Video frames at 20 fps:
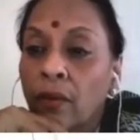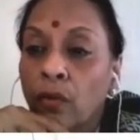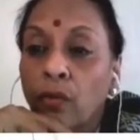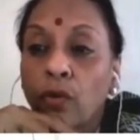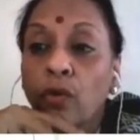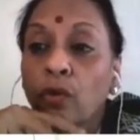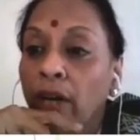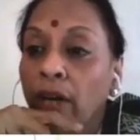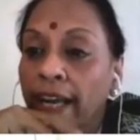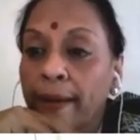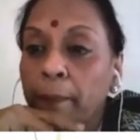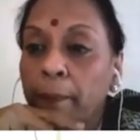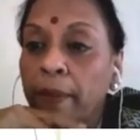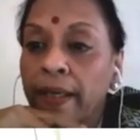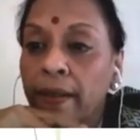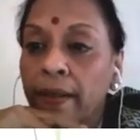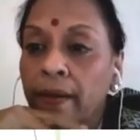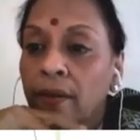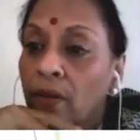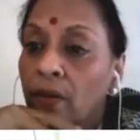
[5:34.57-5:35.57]
You climb
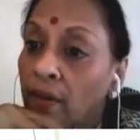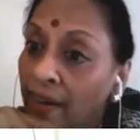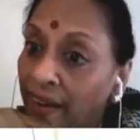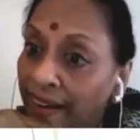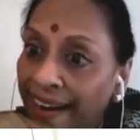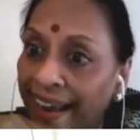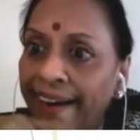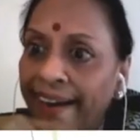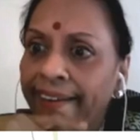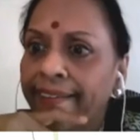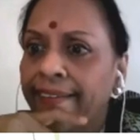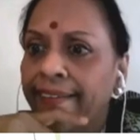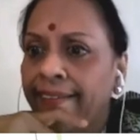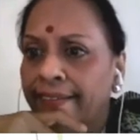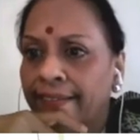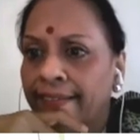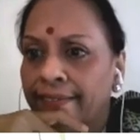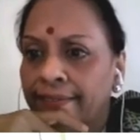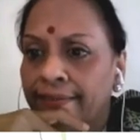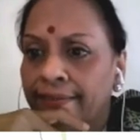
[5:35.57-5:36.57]
it in a
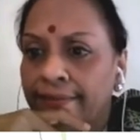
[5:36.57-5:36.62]
ladder.